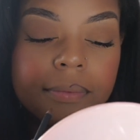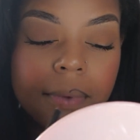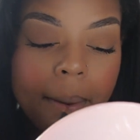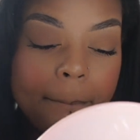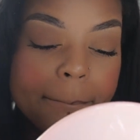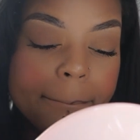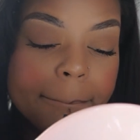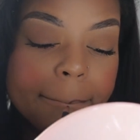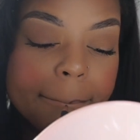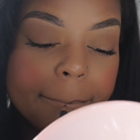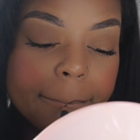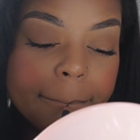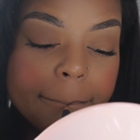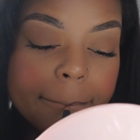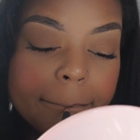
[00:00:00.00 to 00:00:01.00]

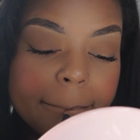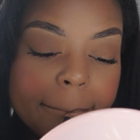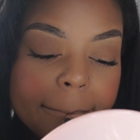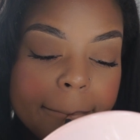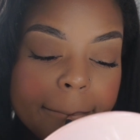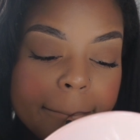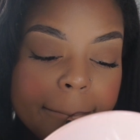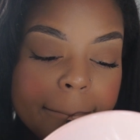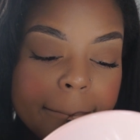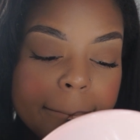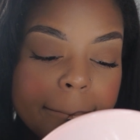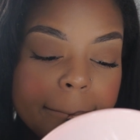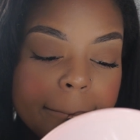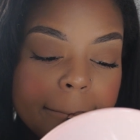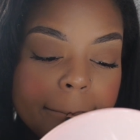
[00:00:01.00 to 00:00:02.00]

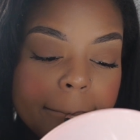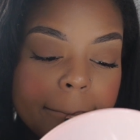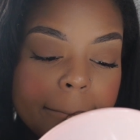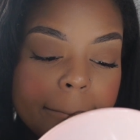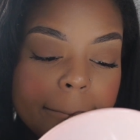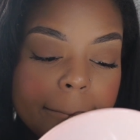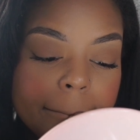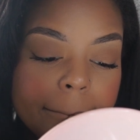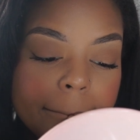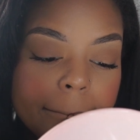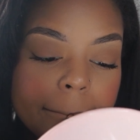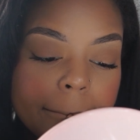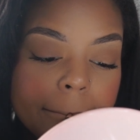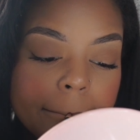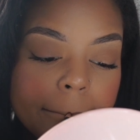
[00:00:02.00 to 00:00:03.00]

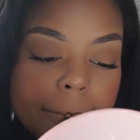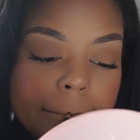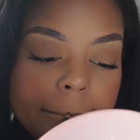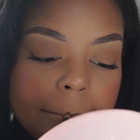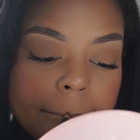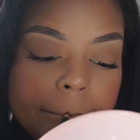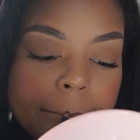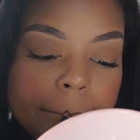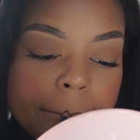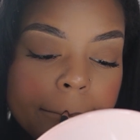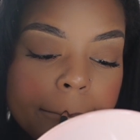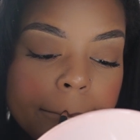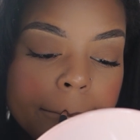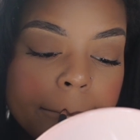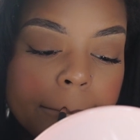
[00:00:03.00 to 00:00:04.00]

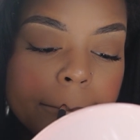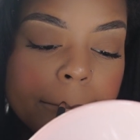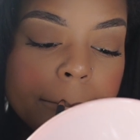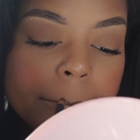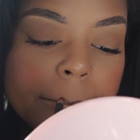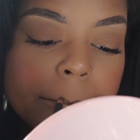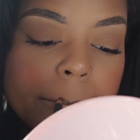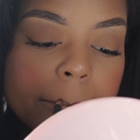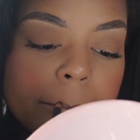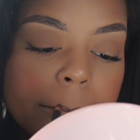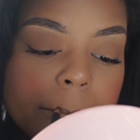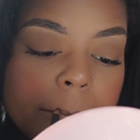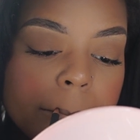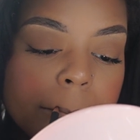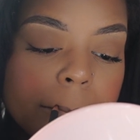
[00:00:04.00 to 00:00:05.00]

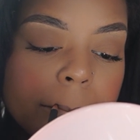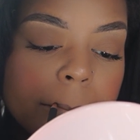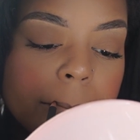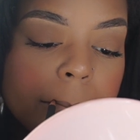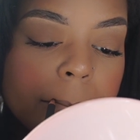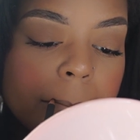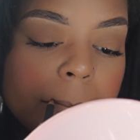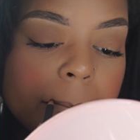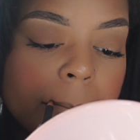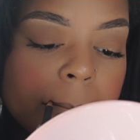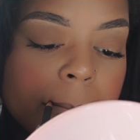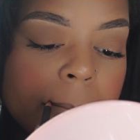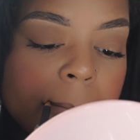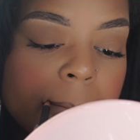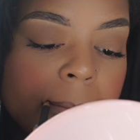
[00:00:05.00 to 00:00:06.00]

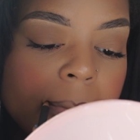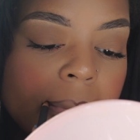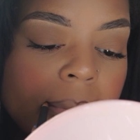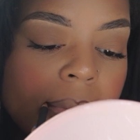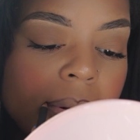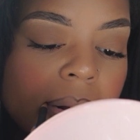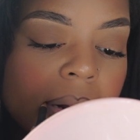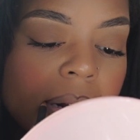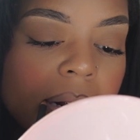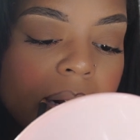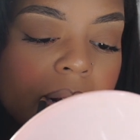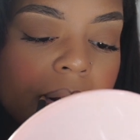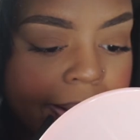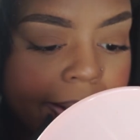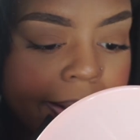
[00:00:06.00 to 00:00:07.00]

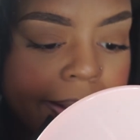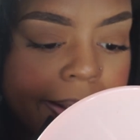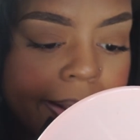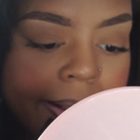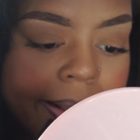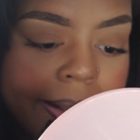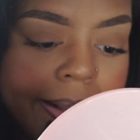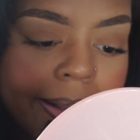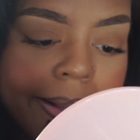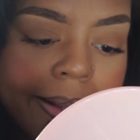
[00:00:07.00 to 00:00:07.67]
Nobody speaks.